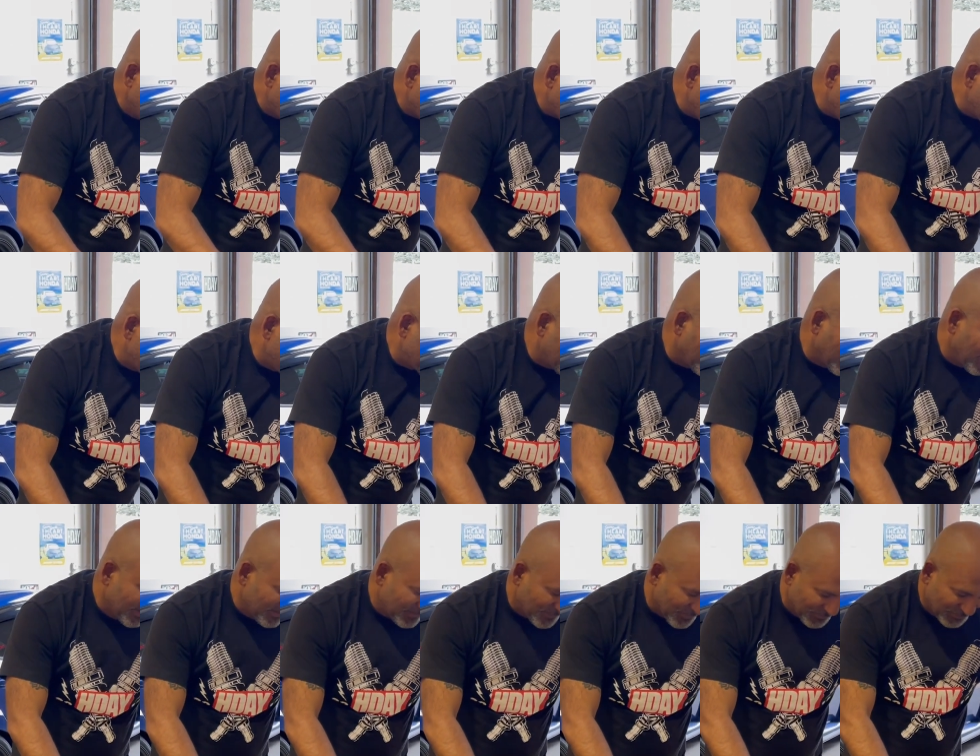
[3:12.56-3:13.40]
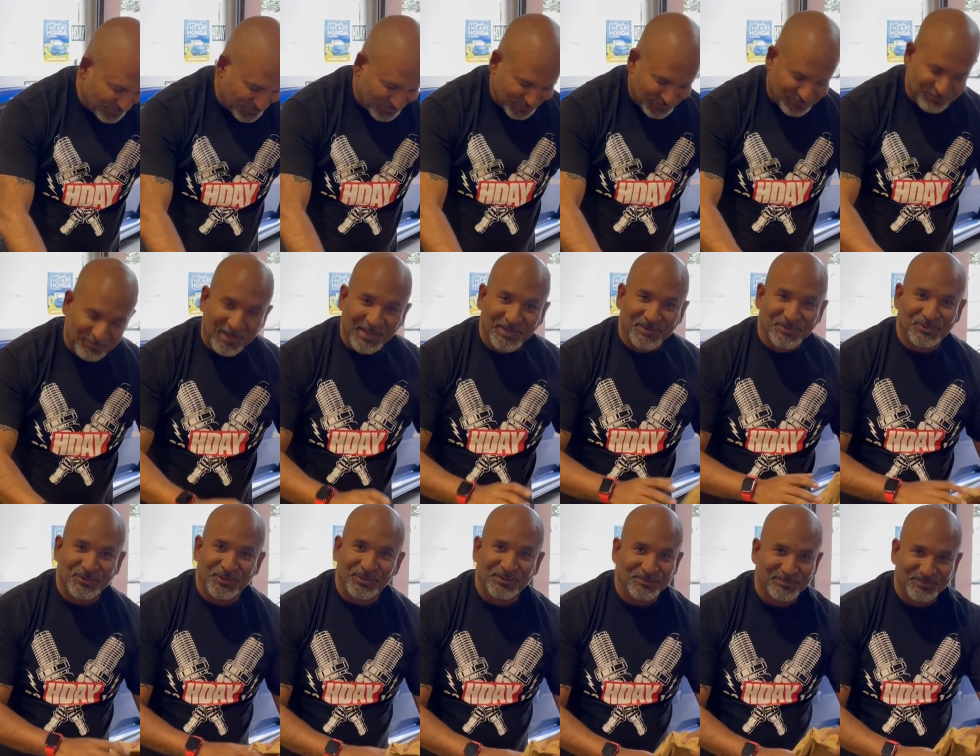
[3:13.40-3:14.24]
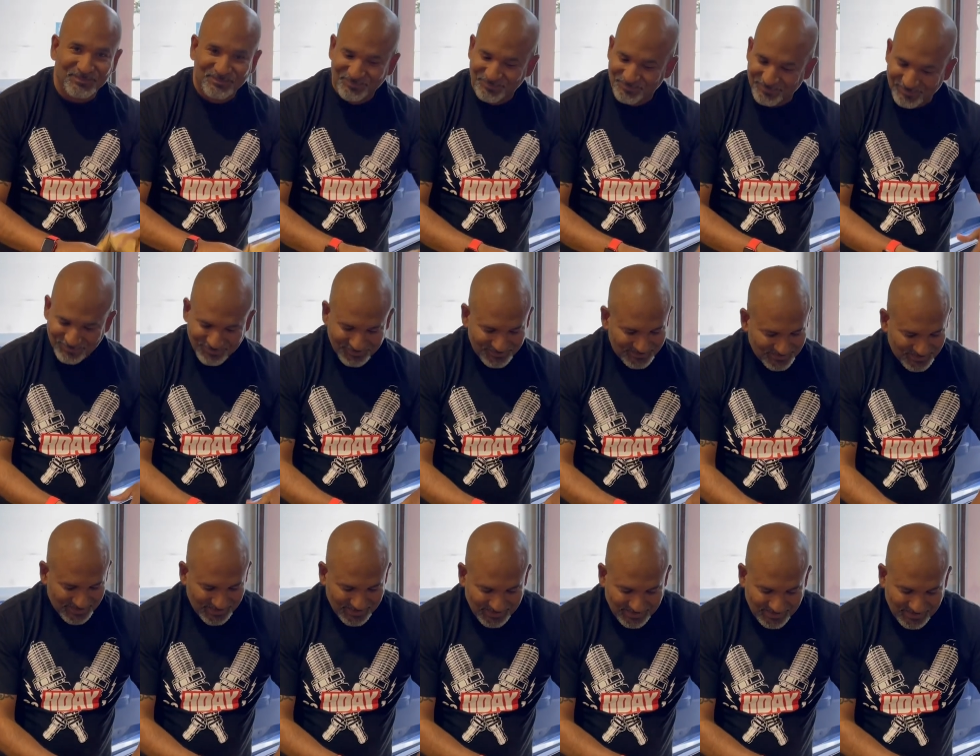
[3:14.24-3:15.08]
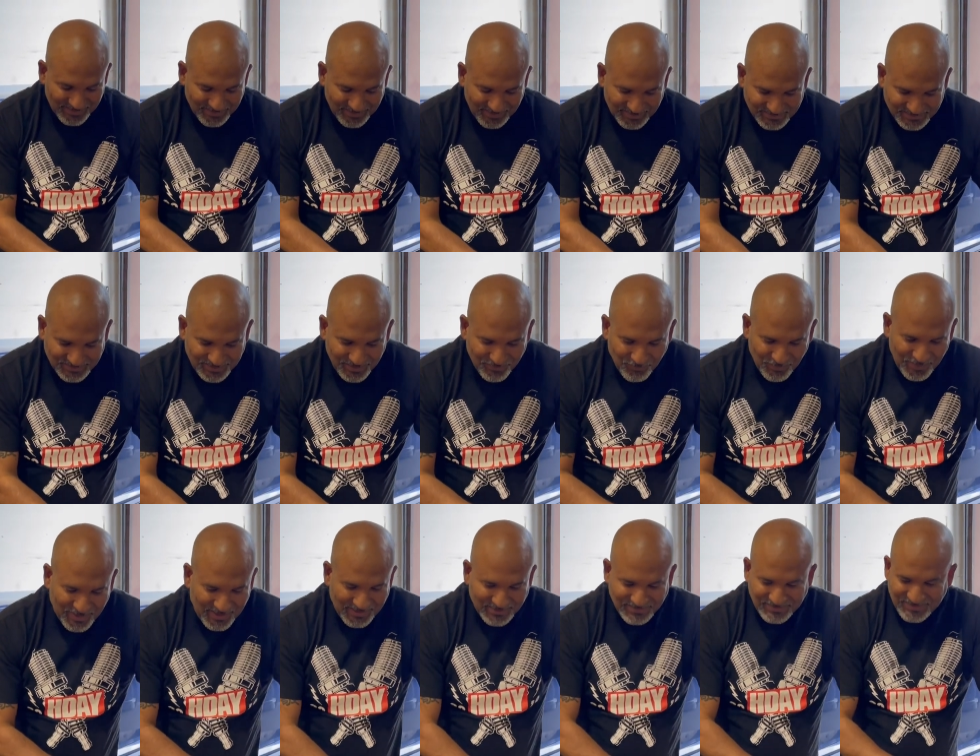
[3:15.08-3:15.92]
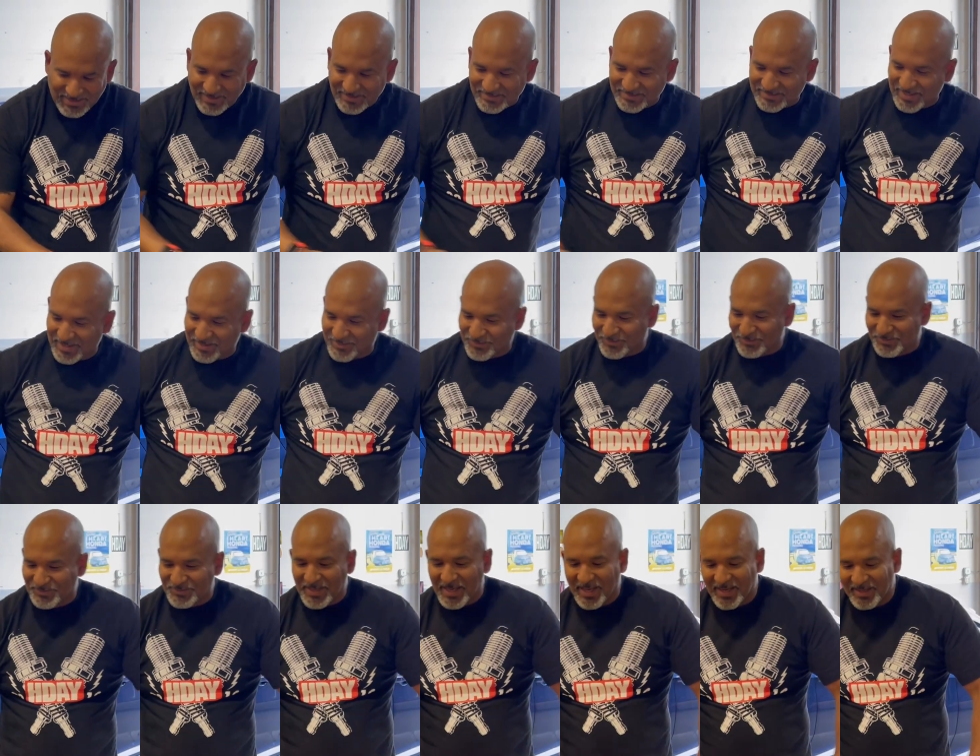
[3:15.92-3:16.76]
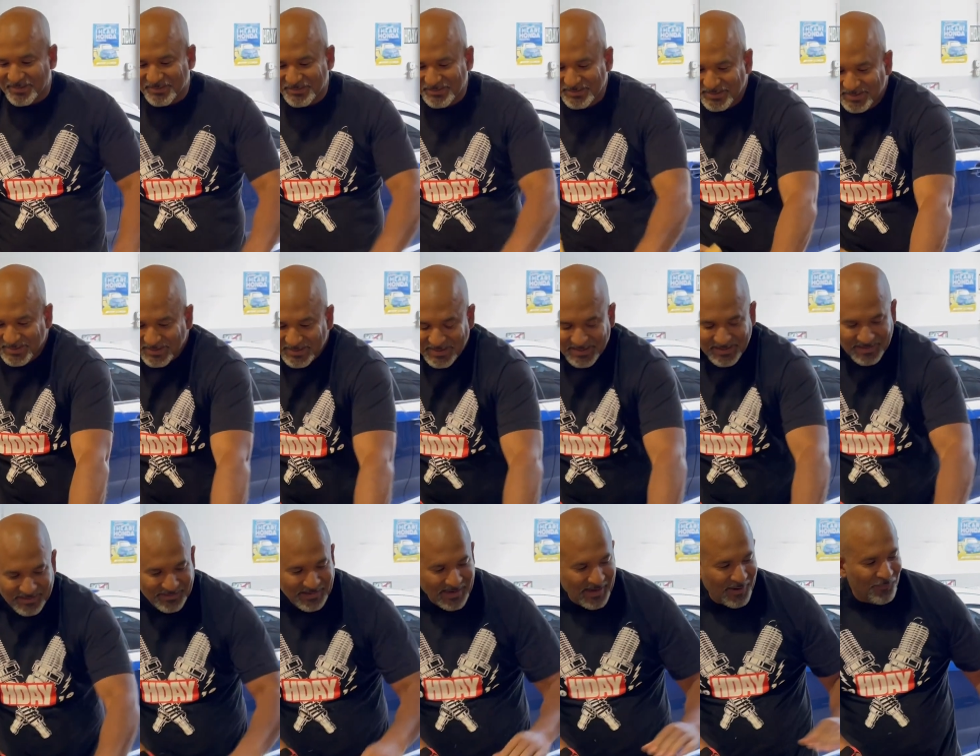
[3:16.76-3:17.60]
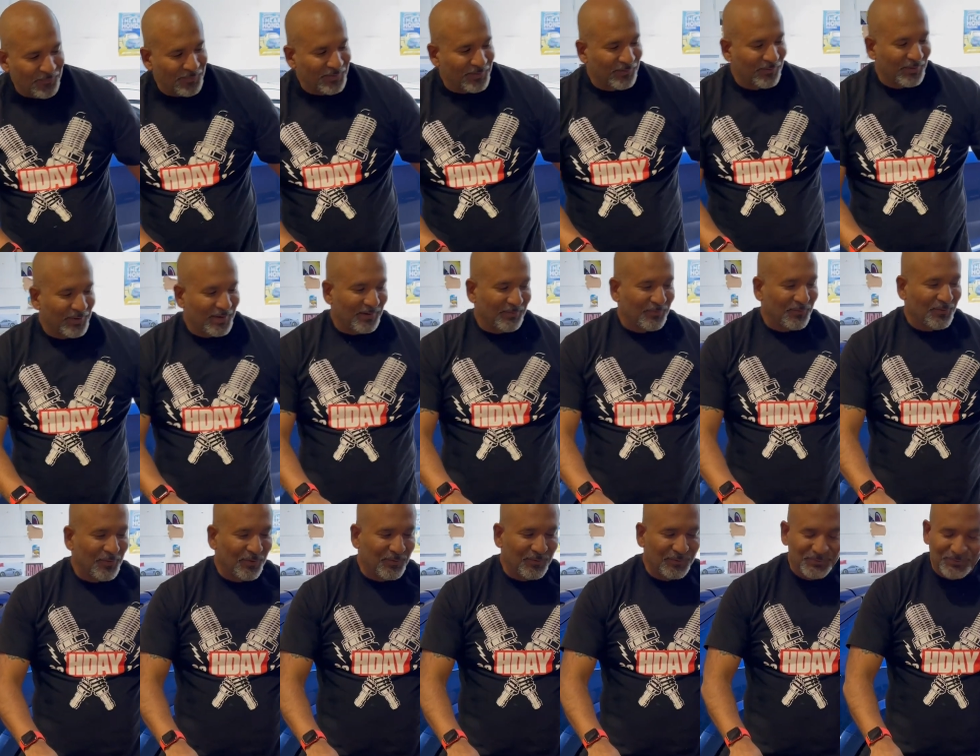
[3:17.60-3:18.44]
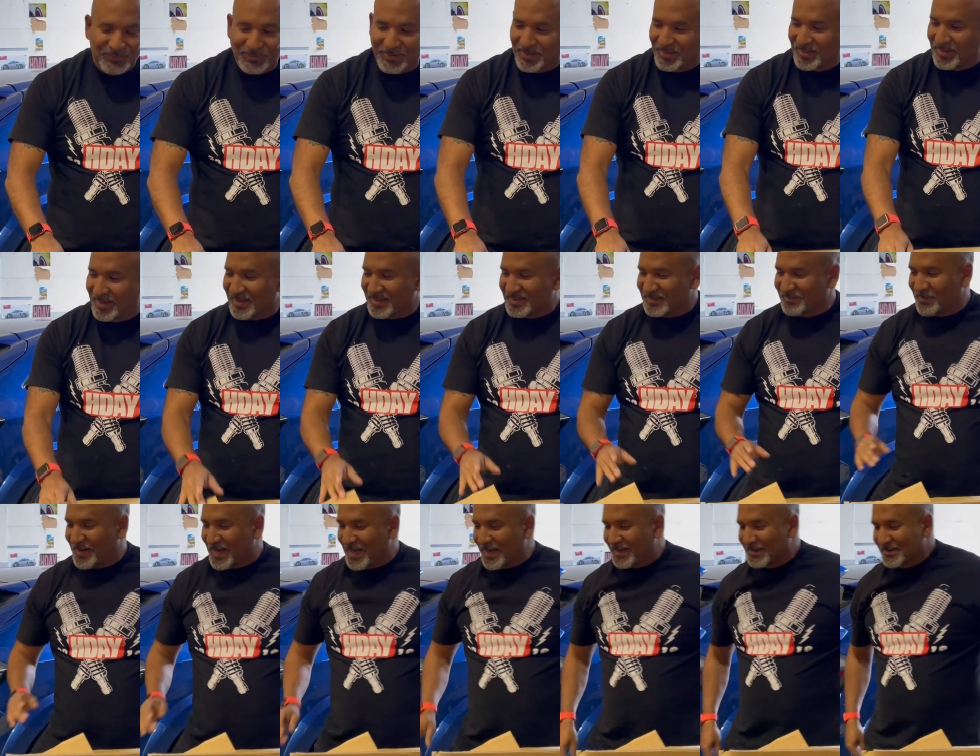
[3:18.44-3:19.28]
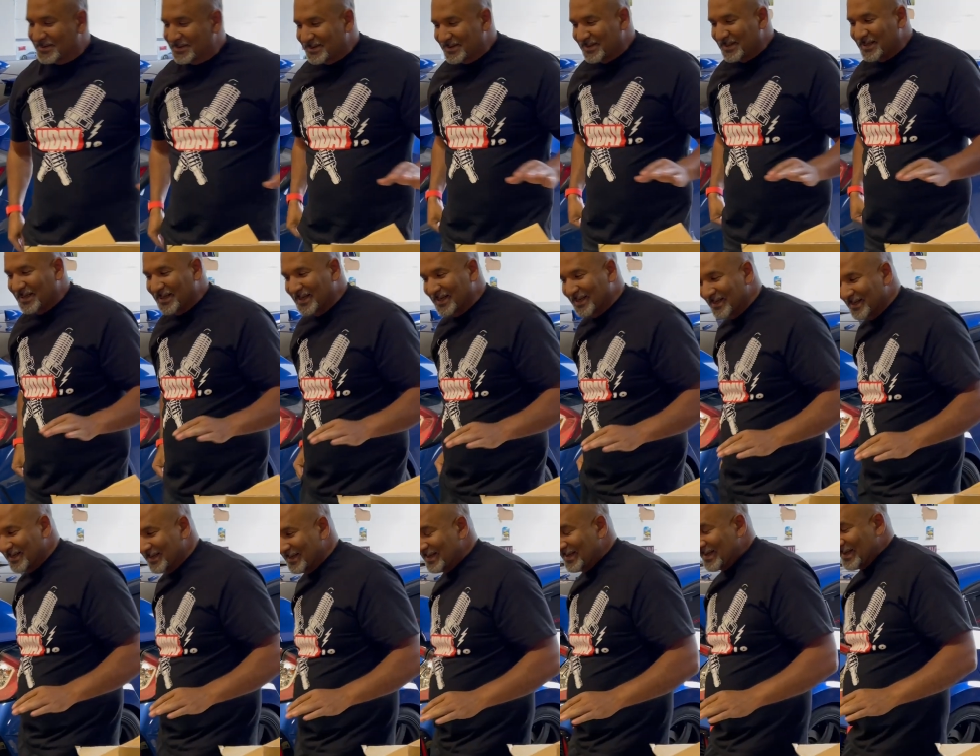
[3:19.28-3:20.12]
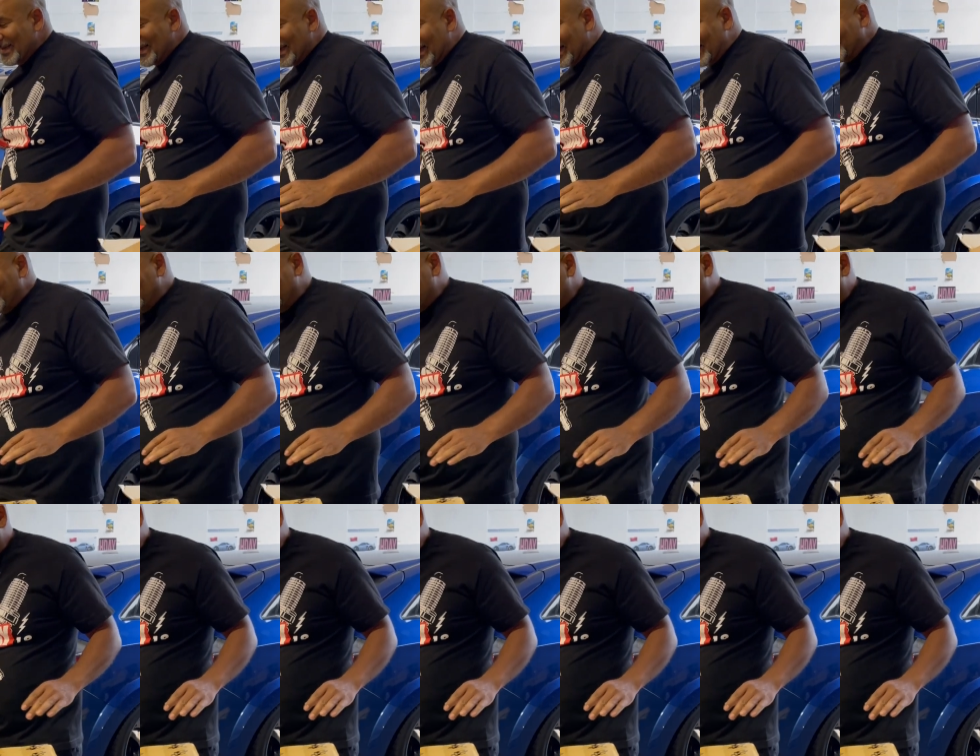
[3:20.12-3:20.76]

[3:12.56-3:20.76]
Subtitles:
drive, Ktuned suspension. Let's see what else they send us, guys. Now we're gonna go on to the next box. And this